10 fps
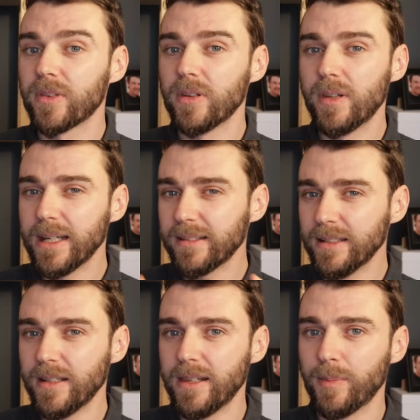So the next
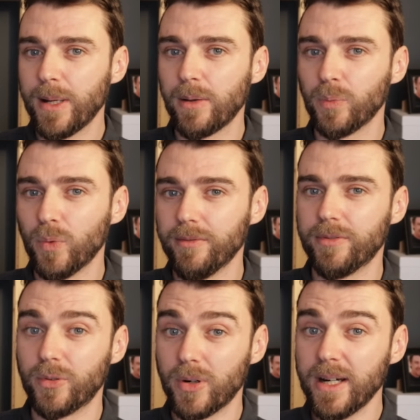thing to think about is what
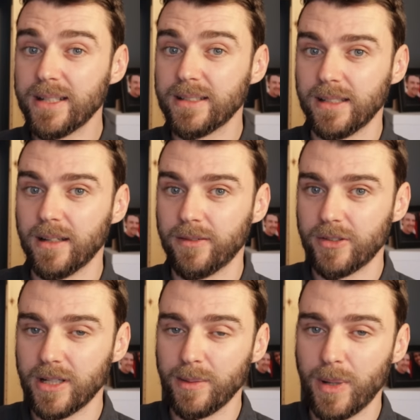variety of
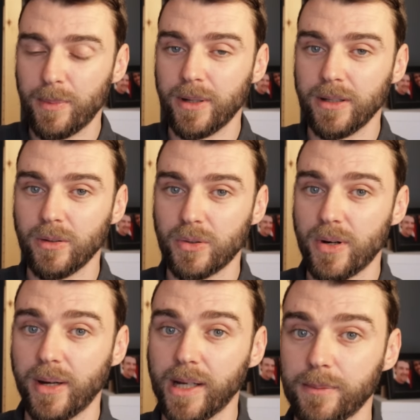chili pepper you're
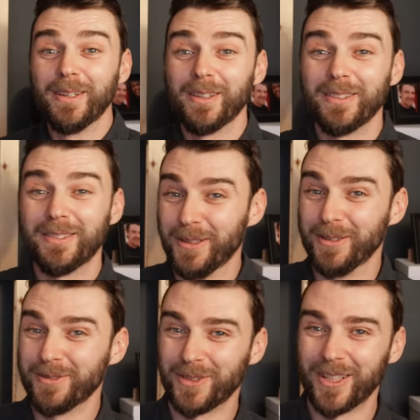growing.
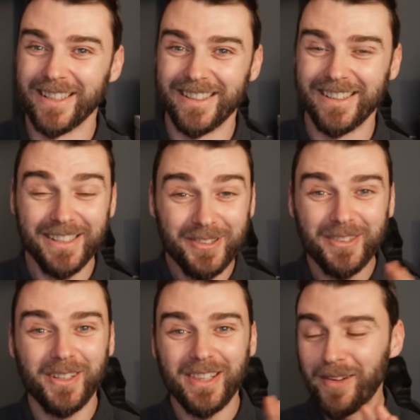So varieties. Did you
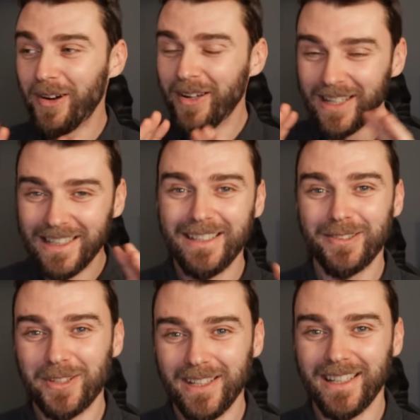know there are
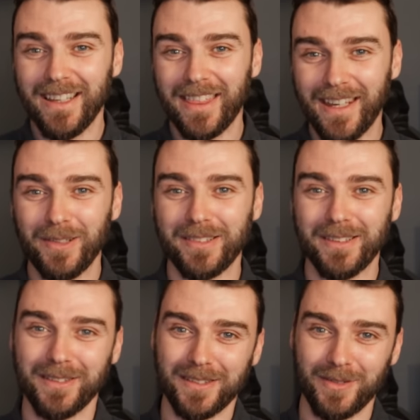literally
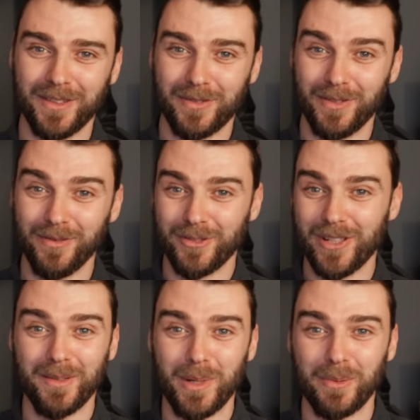thousands of different
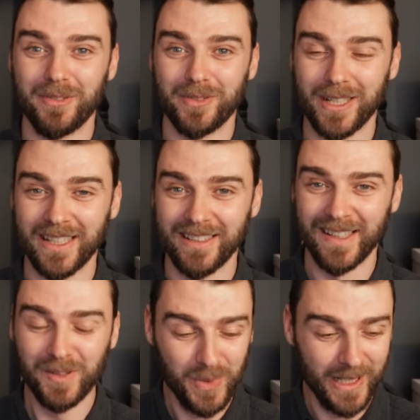chili pepper
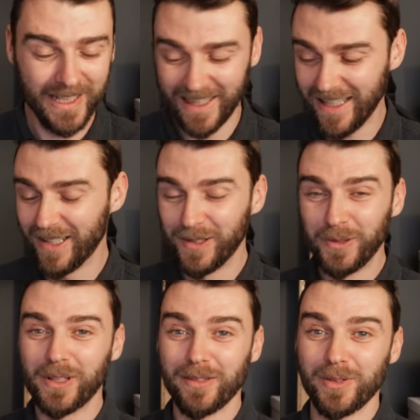varieties, but they are
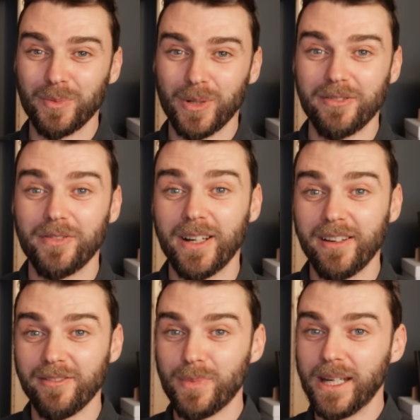all governed by
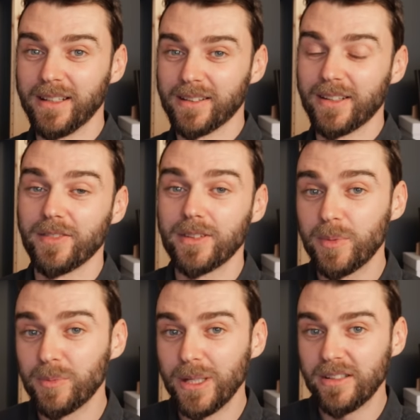five main kind of
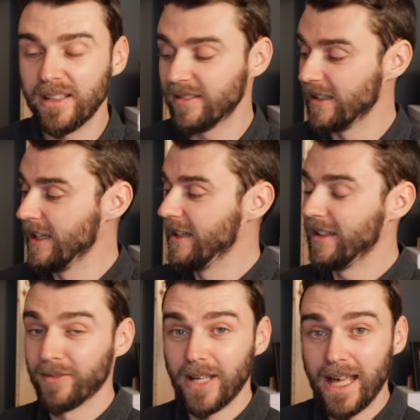subspecies.
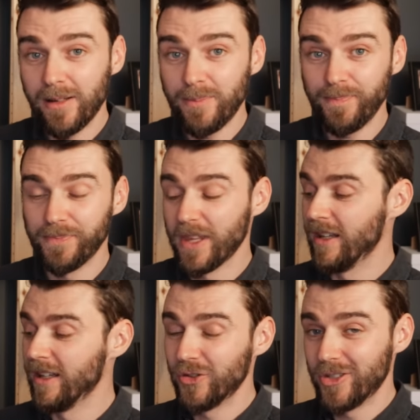You have annum,
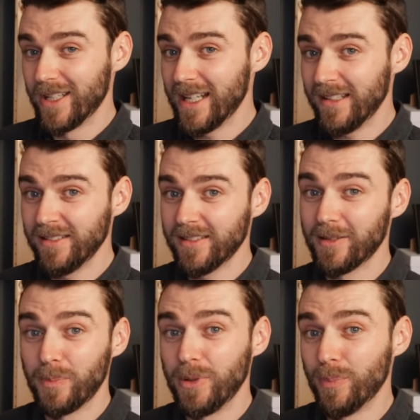
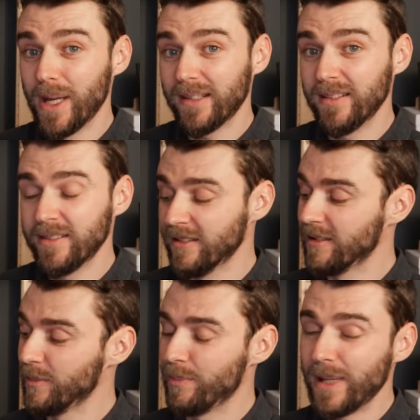chinens,
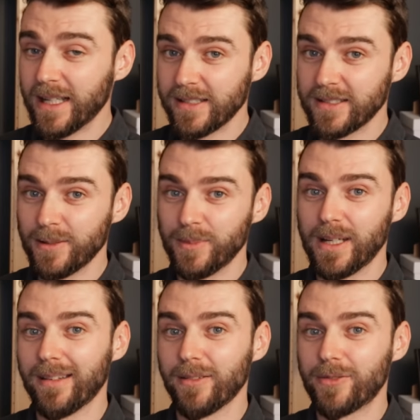pubescens, bacatum,
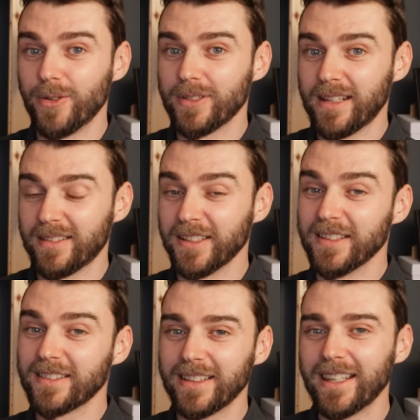and
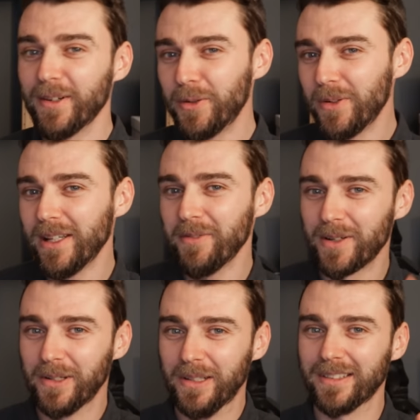frutescens. And they all have
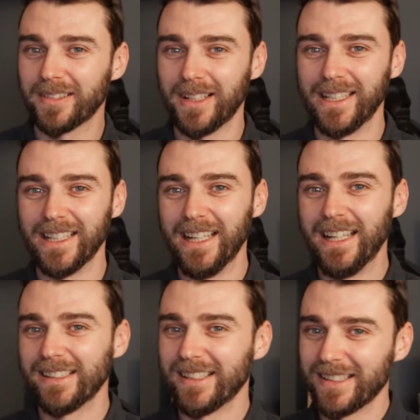their own slight
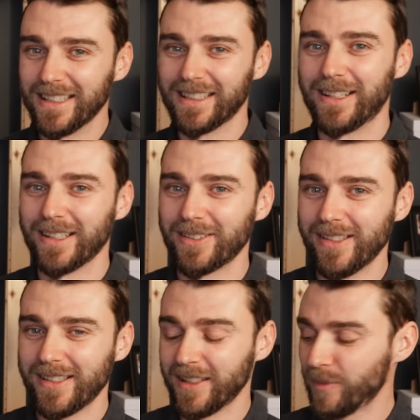distinct
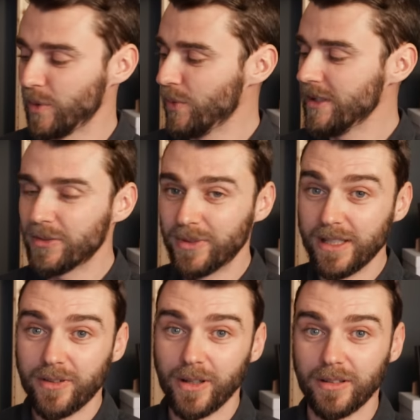characteristics, but one to
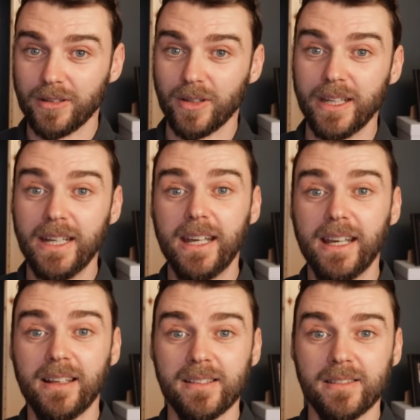really focus on
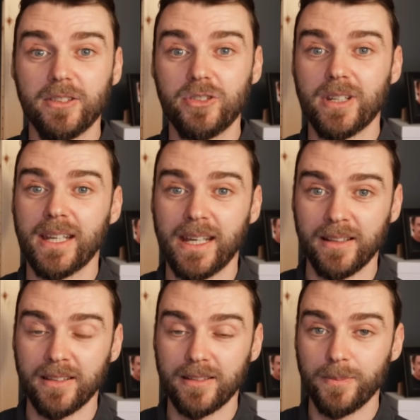is
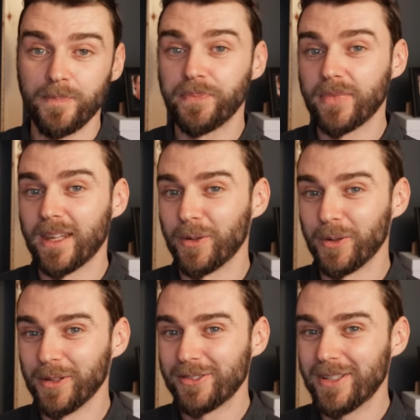chinens.
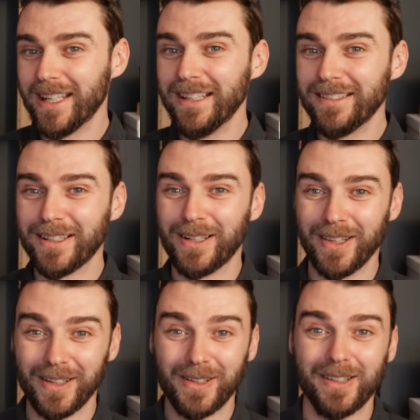Now, chinens
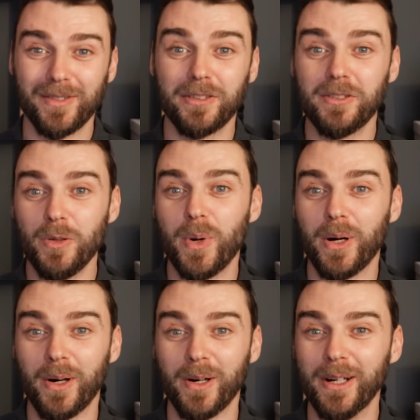are the kind of super
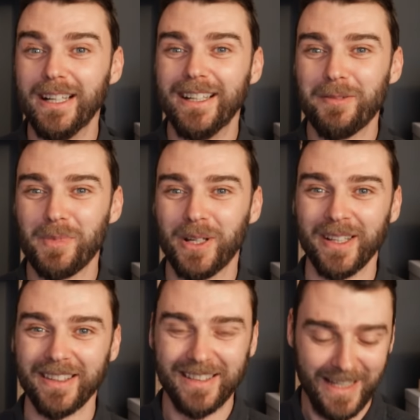hot plants.